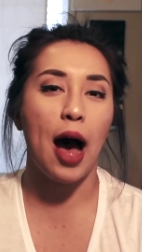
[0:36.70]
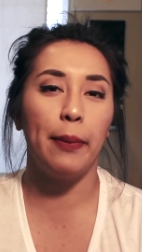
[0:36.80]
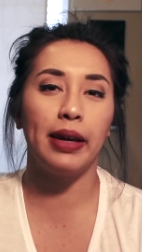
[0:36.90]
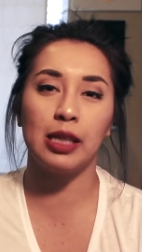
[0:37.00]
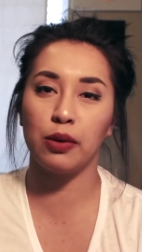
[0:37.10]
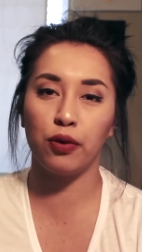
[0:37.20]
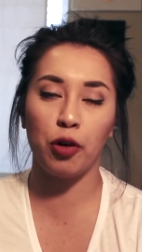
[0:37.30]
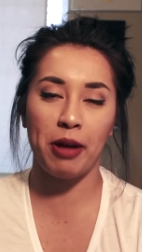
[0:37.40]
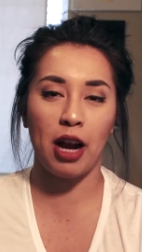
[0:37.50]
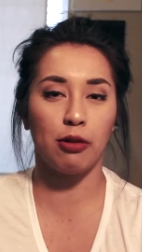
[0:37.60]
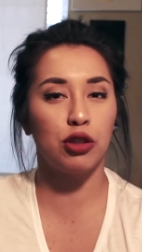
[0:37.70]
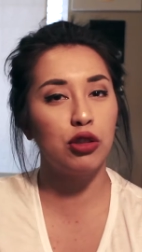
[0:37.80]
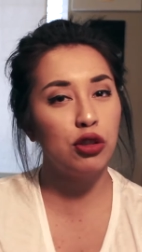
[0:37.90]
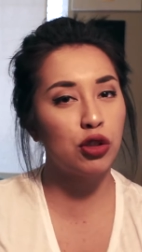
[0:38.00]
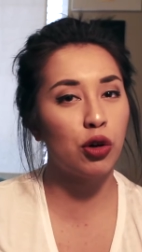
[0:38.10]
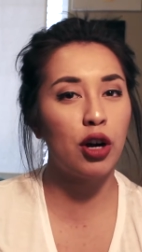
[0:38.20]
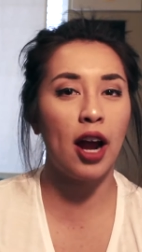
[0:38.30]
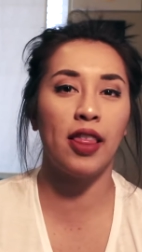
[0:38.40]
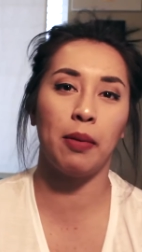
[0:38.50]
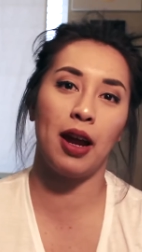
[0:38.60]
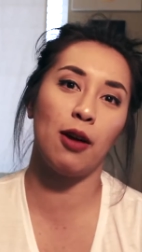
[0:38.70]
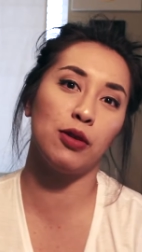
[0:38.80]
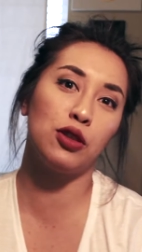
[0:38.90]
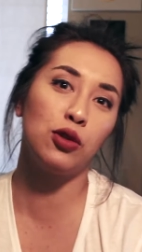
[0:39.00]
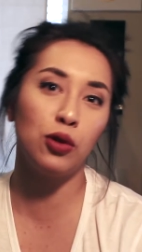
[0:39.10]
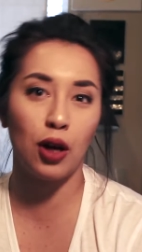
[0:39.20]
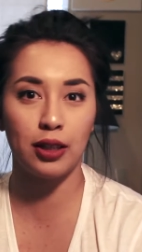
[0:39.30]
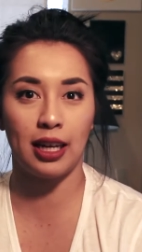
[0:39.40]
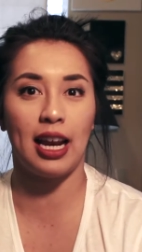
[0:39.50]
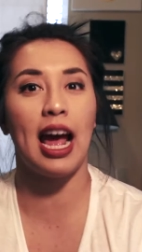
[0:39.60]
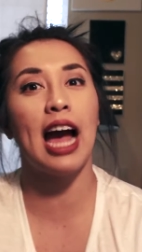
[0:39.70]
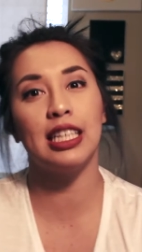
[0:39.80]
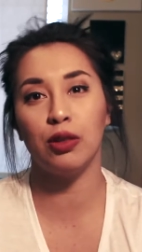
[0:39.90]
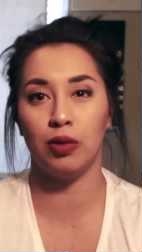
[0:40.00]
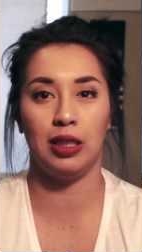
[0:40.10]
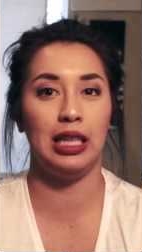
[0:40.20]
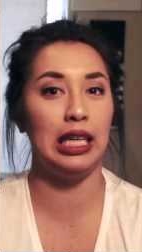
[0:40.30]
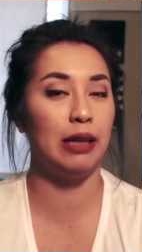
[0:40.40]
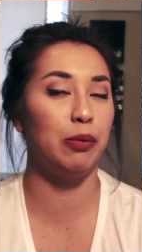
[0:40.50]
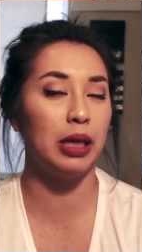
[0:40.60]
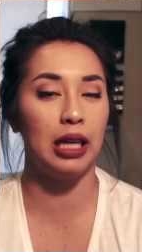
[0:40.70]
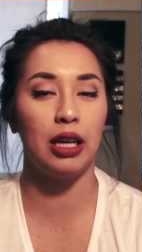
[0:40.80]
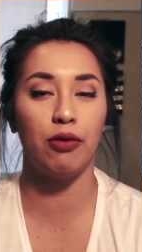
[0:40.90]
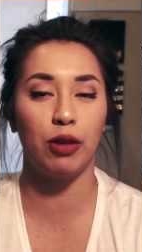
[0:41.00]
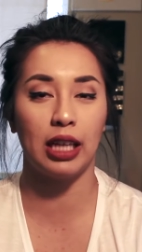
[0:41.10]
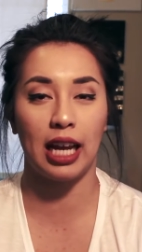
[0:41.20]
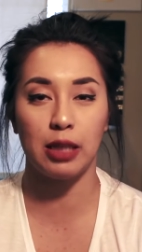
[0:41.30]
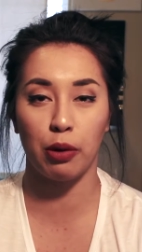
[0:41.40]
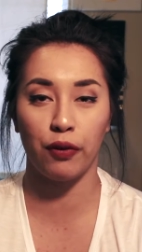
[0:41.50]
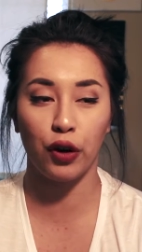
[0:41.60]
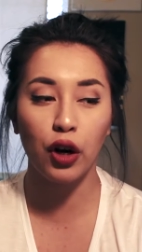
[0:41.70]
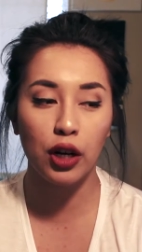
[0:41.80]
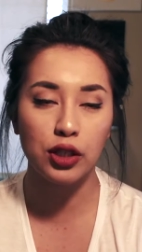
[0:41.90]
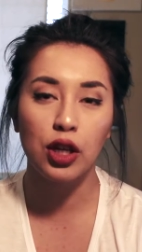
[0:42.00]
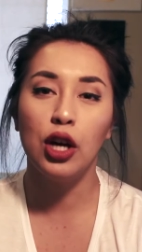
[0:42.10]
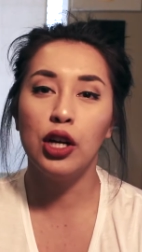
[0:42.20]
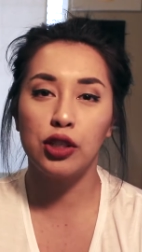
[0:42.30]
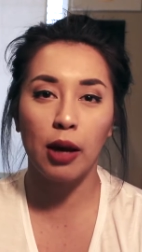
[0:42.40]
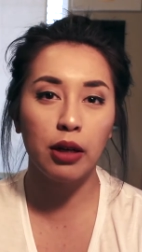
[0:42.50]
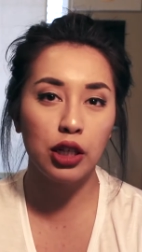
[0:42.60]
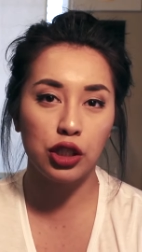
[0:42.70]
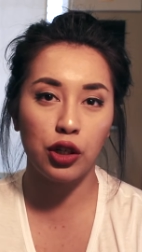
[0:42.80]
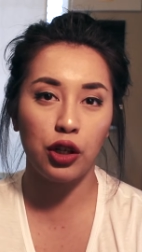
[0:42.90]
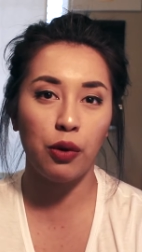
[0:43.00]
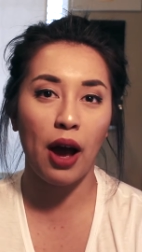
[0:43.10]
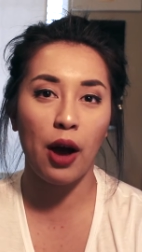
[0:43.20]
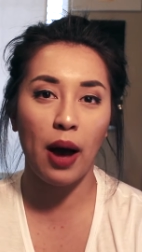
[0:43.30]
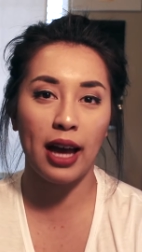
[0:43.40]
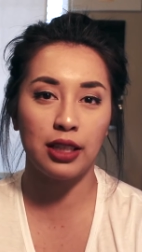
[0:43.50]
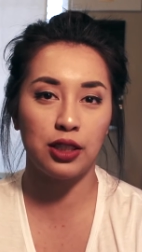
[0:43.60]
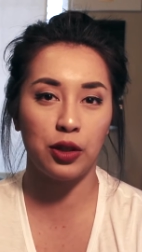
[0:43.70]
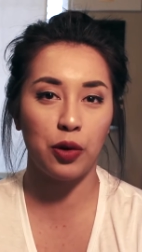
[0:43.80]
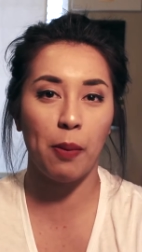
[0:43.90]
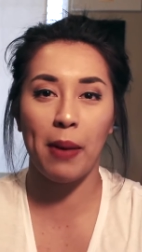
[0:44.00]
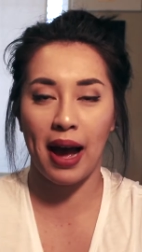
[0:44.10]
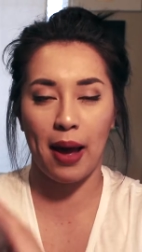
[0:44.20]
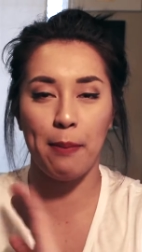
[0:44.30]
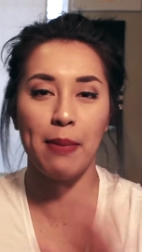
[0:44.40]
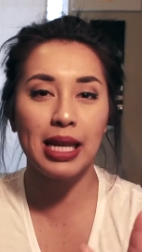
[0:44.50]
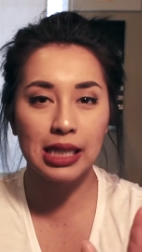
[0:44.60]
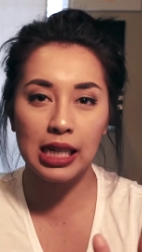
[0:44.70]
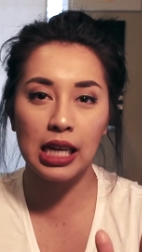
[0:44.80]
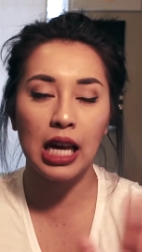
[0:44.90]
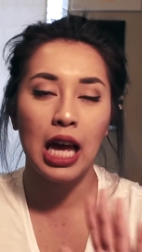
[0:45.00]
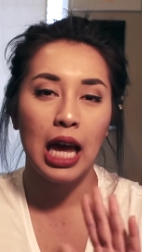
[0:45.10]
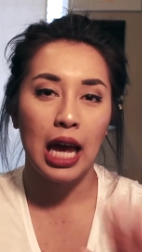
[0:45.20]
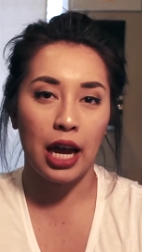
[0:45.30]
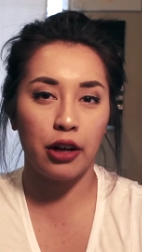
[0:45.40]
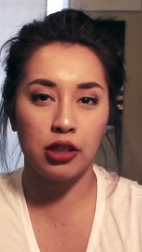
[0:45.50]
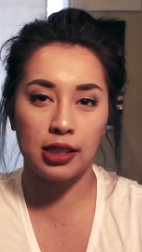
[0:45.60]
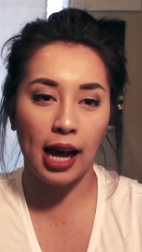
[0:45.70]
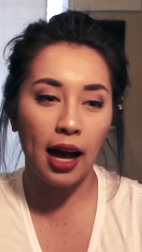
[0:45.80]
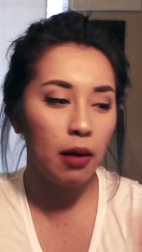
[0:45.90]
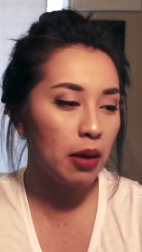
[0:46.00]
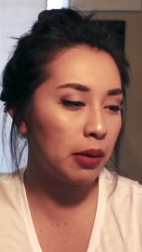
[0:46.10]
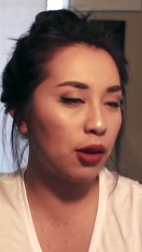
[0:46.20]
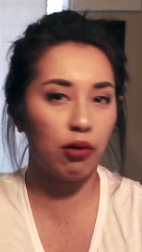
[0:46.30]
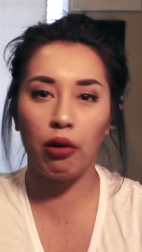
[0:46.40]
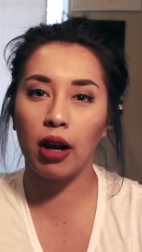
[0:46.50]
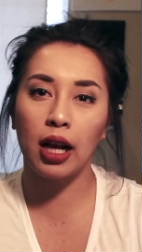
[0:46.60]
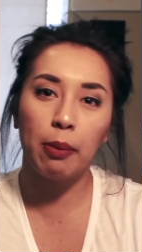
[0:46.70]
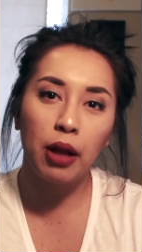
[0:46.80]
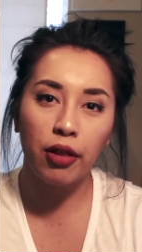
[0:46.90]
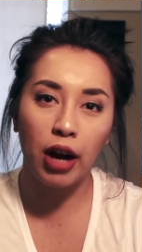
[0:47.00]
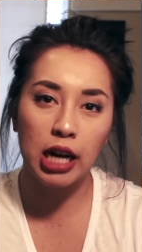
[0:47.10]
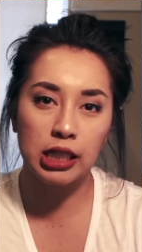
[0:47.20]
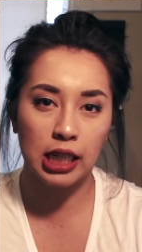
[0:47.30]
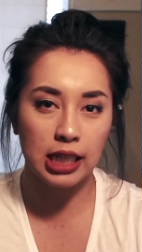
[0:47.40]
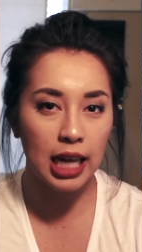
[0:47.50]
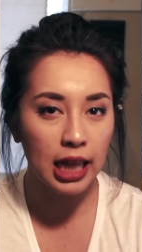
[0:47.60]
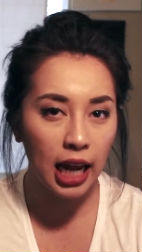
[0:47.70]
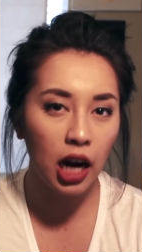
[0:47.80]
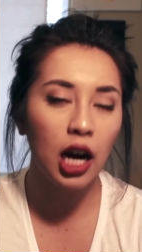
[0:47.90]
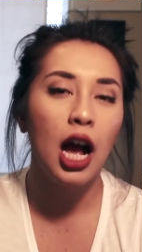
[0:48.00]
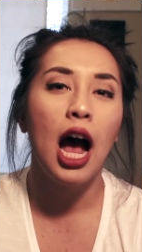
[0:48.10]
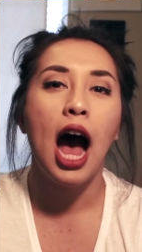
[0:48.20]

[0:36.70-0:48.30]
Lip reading: Because before my hair was too short and then my hair was too long that it had to really be really nice perfect curls. So I'm going to show you how I do my messy hairstyle. Maybe I'll throw in a couple other hairstyles in there.